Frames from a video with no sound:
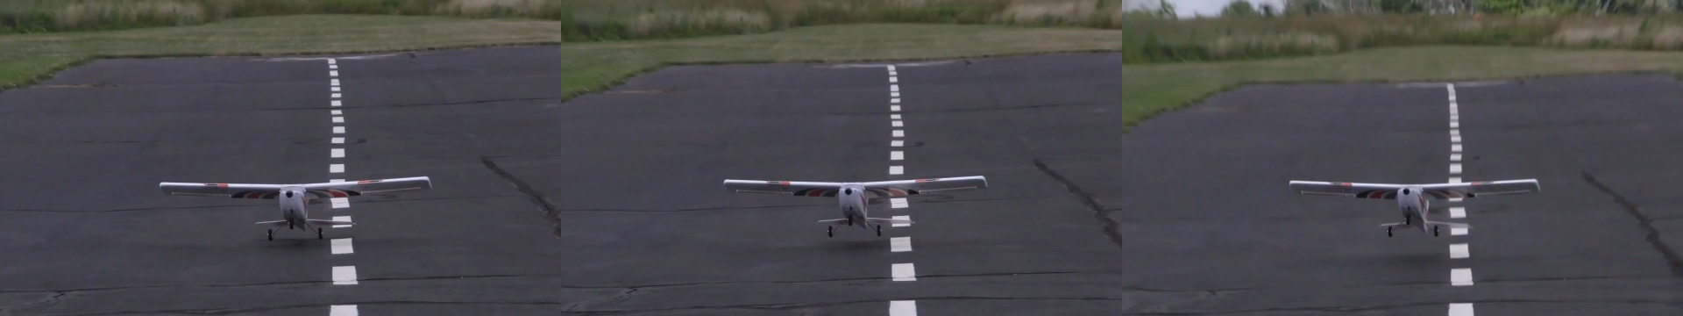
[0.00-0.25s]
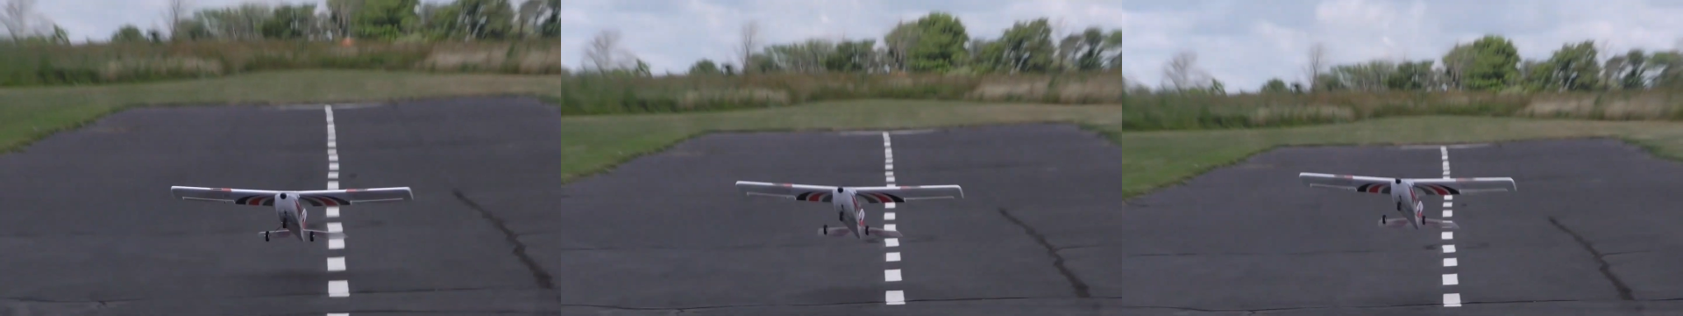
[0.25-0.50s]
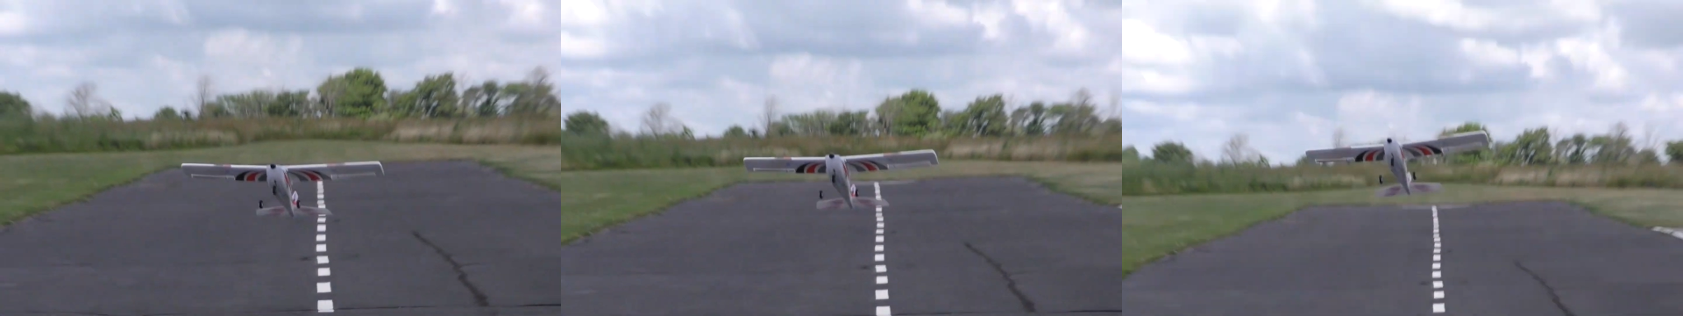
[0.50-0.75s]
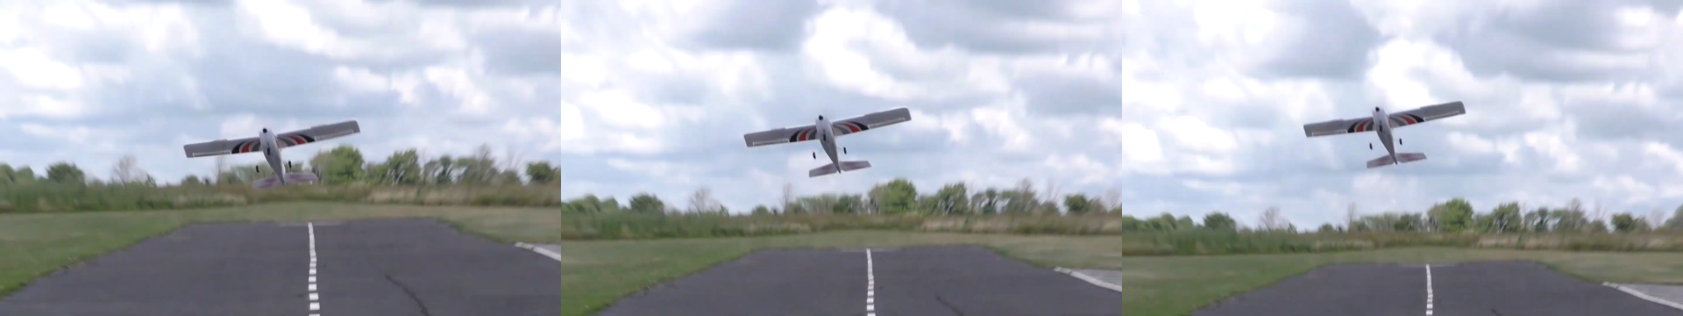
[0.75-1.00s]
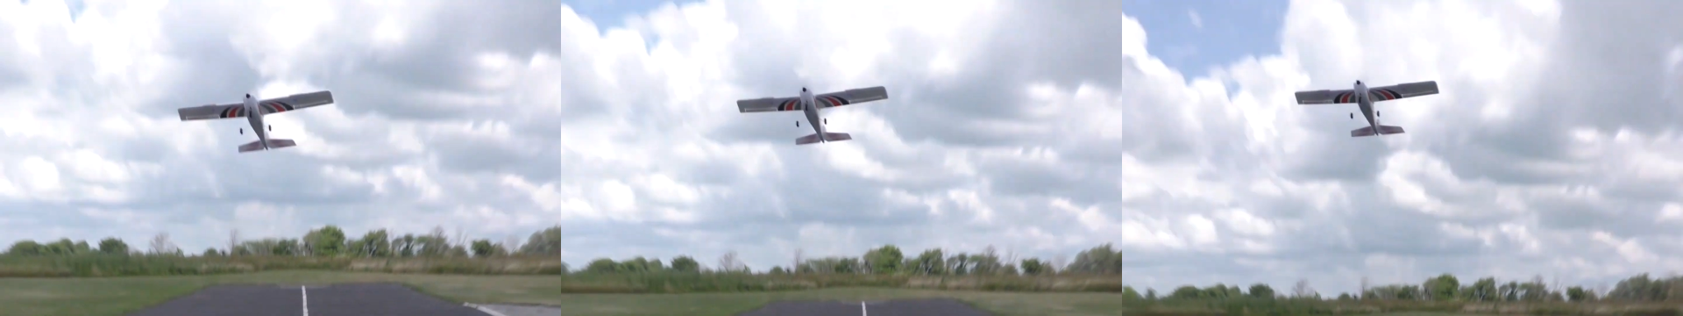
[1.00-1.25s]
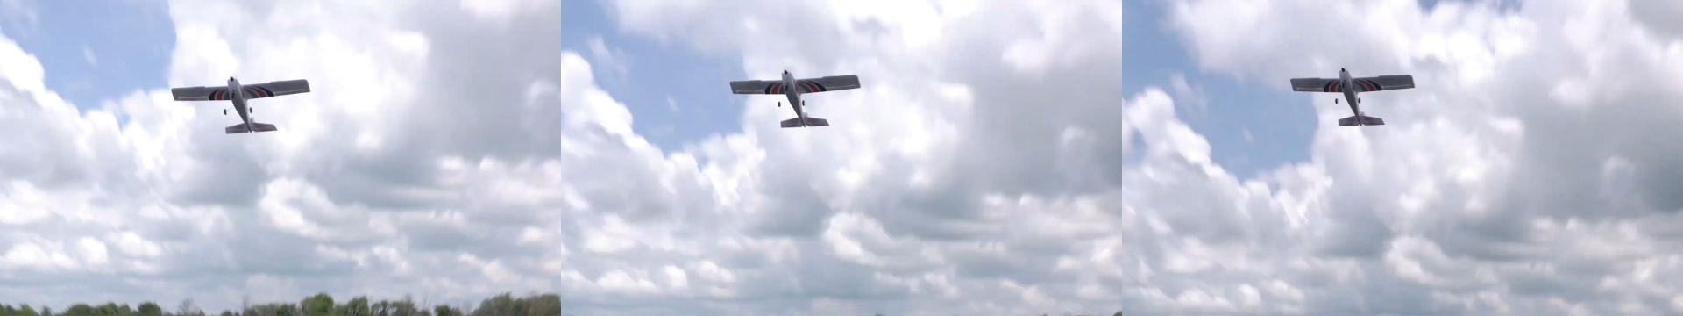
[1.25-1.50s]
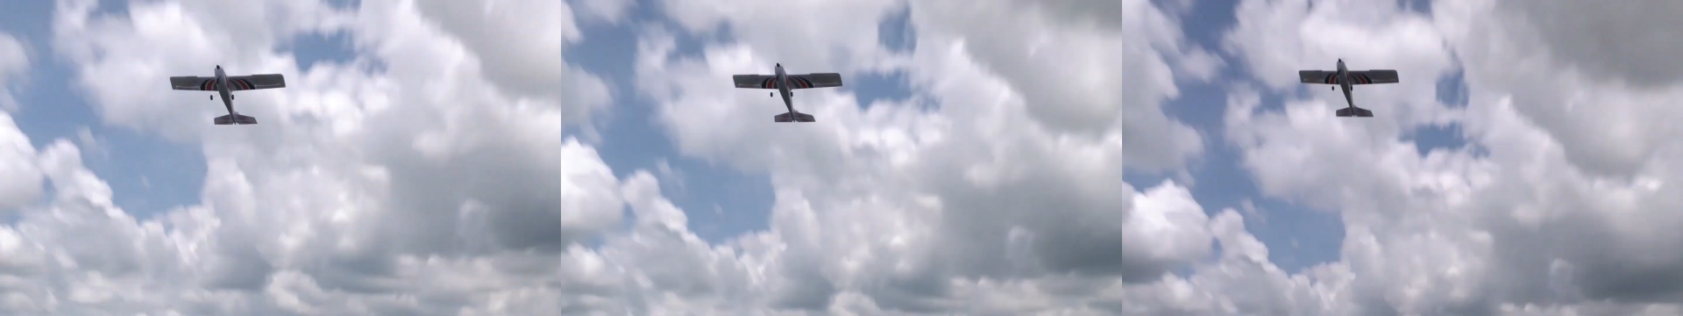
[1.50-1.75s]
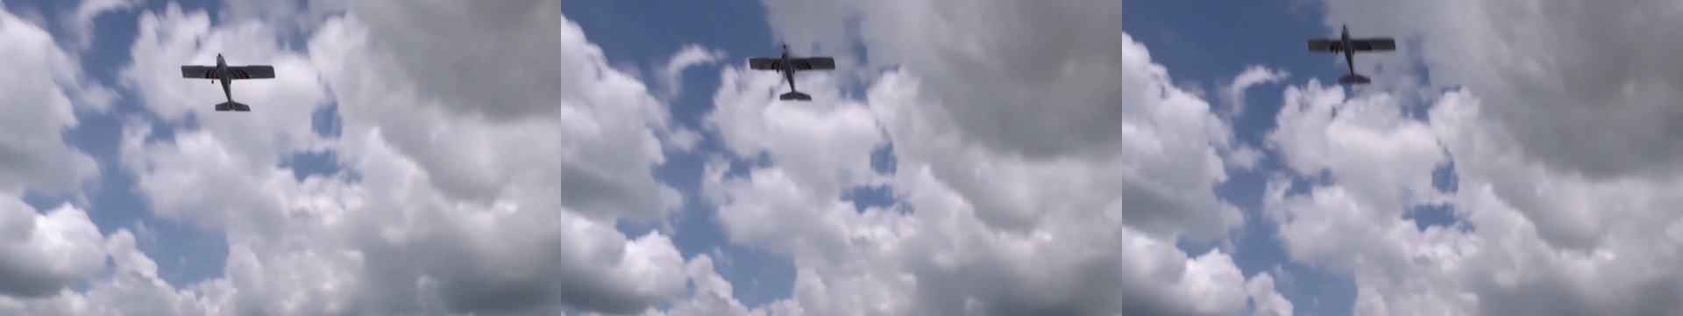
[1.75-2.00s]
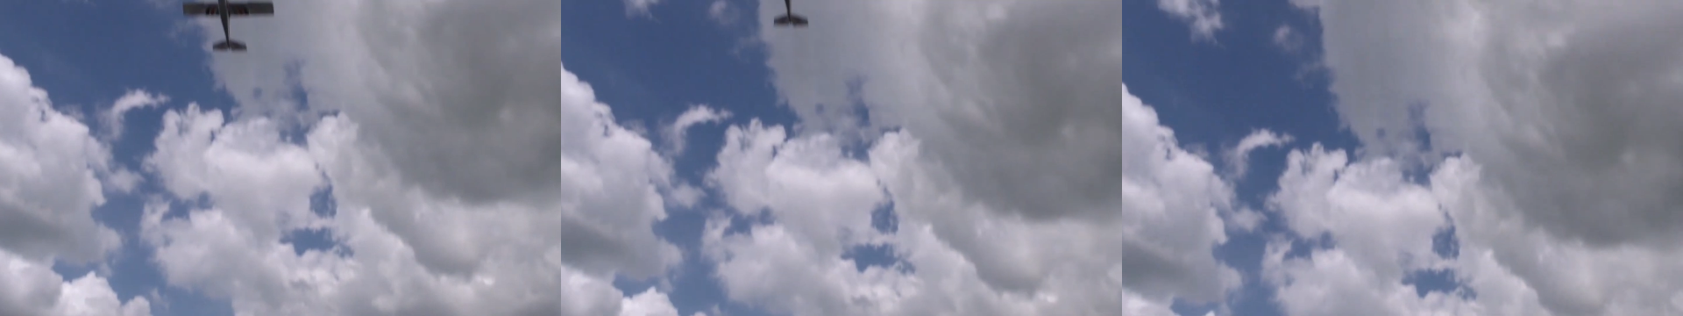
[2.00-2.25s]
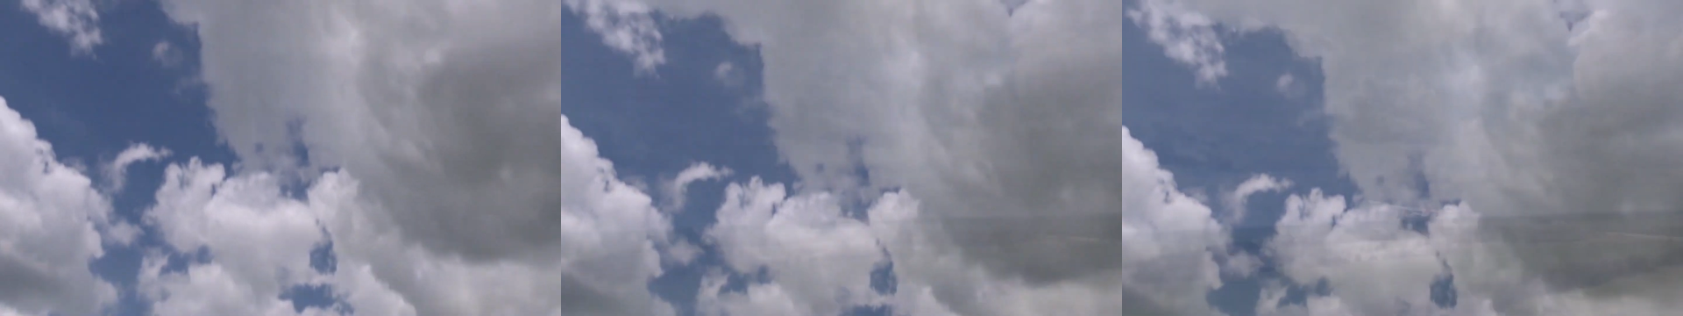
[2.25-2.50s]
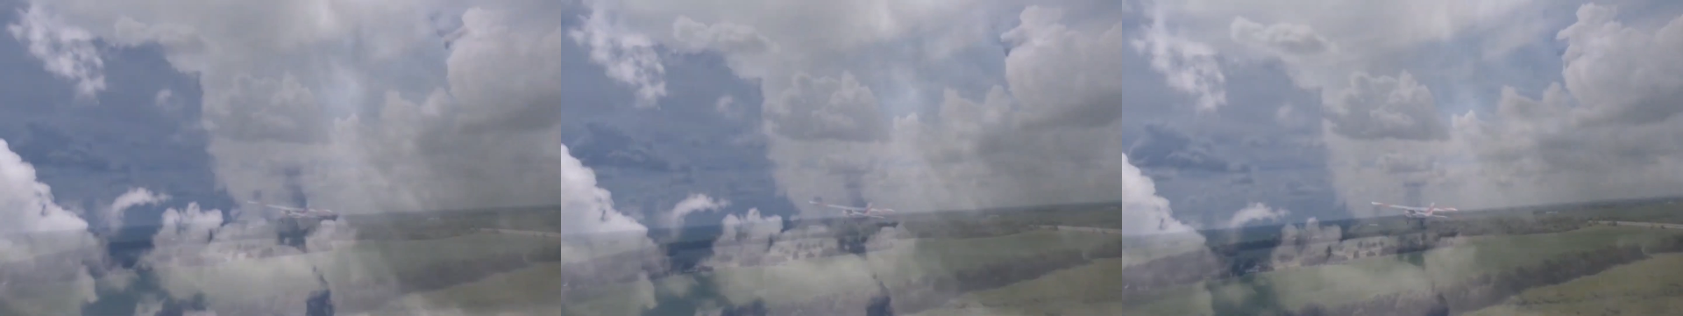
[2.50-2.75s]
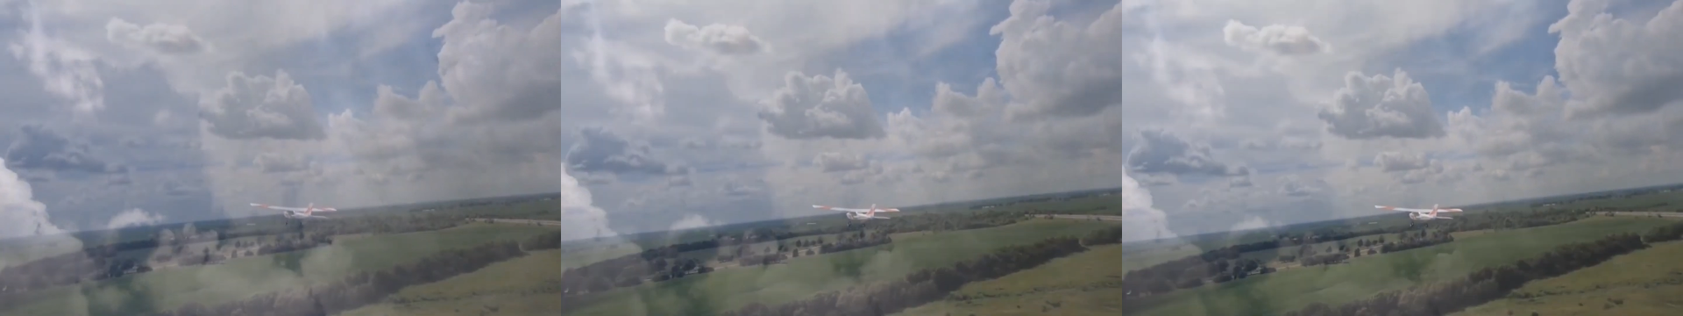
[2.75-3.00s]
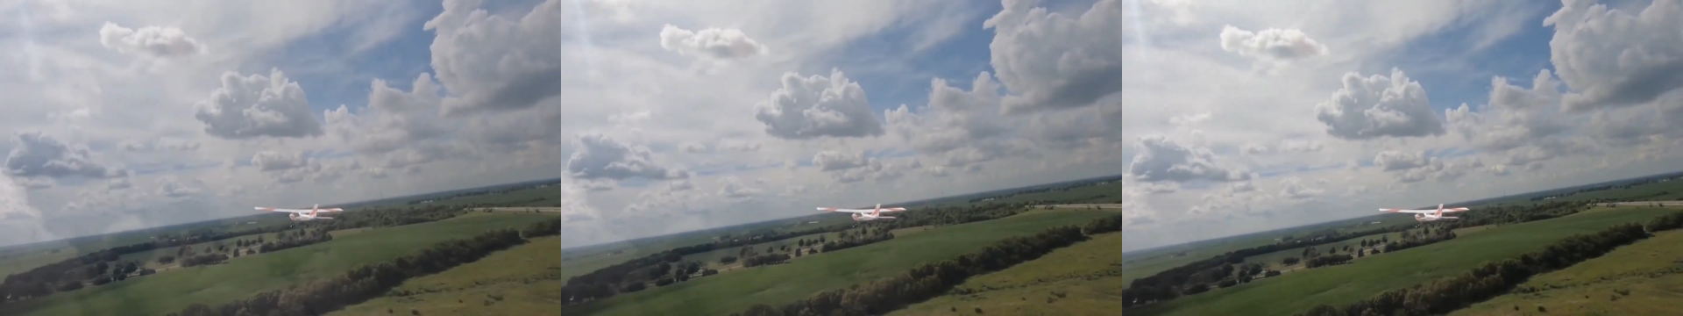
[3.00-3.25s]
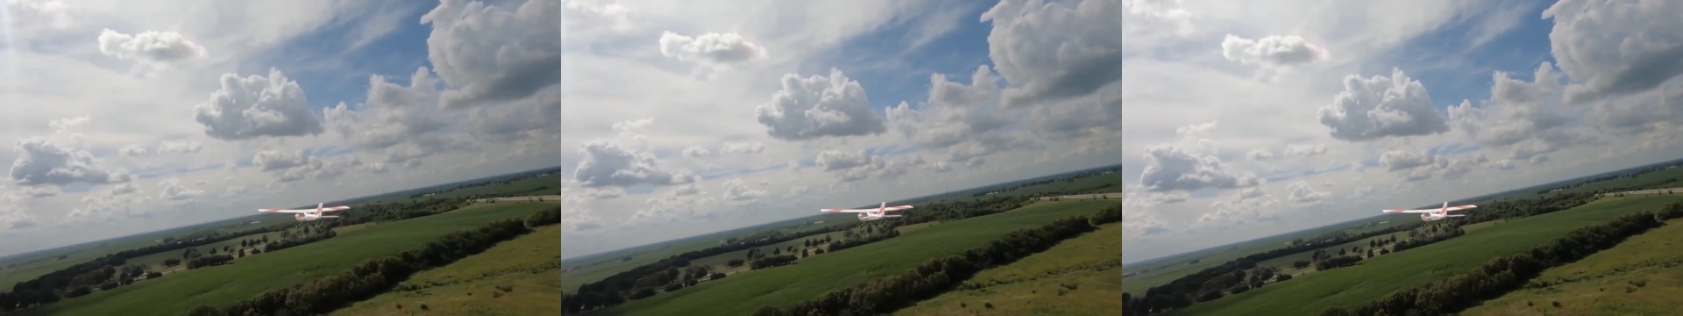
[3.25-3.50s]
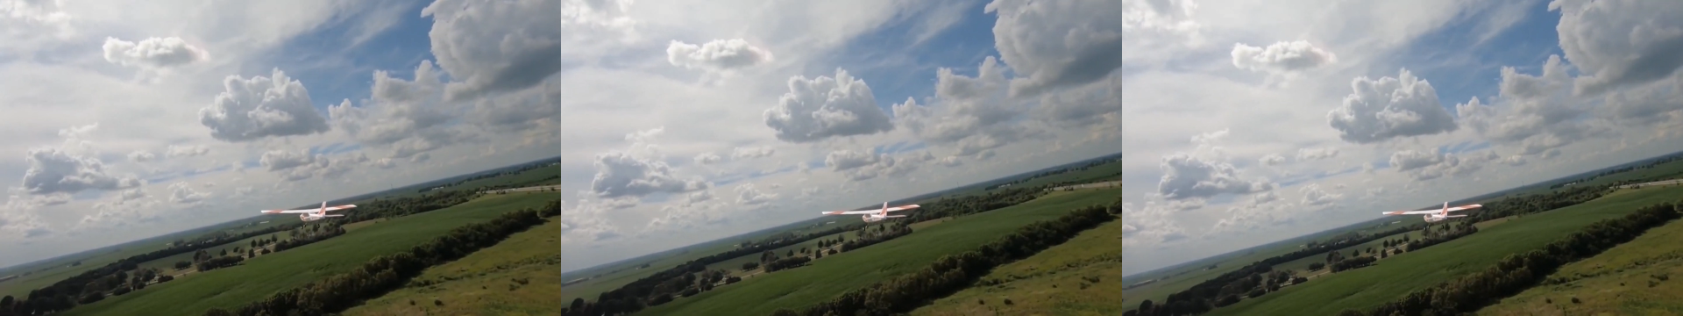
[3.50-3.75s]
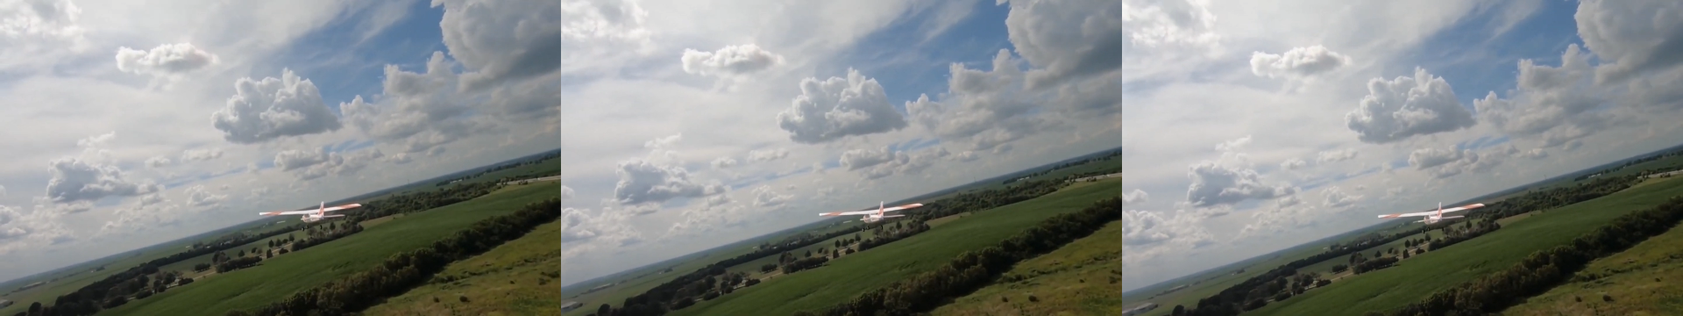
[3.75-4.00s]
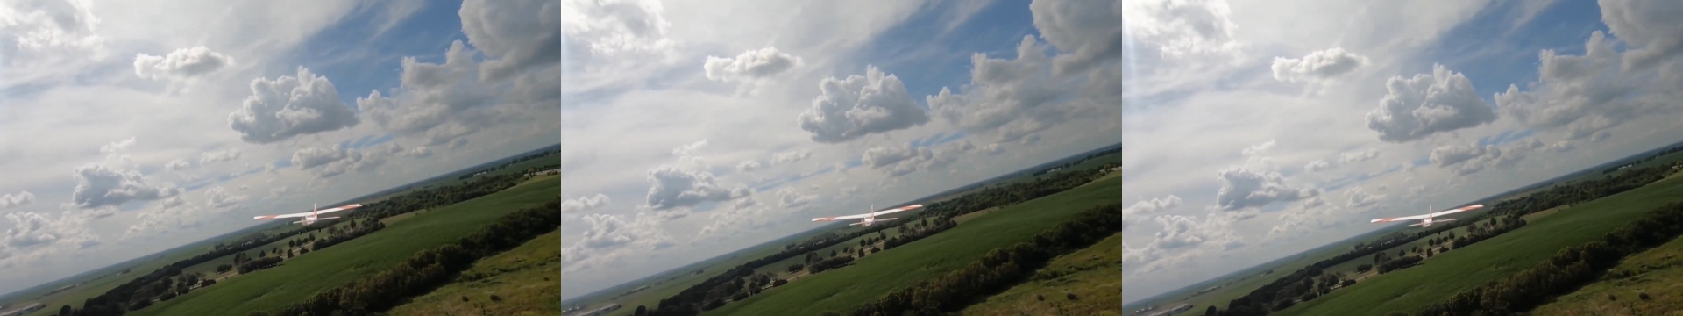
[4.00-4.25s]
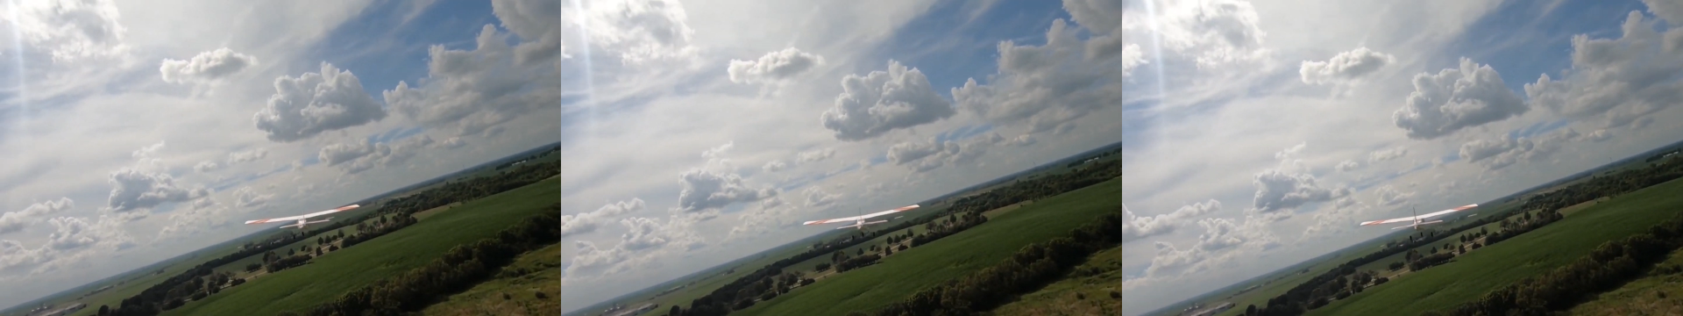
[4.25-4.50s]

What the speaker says: No face is visible, so there are no lips to read.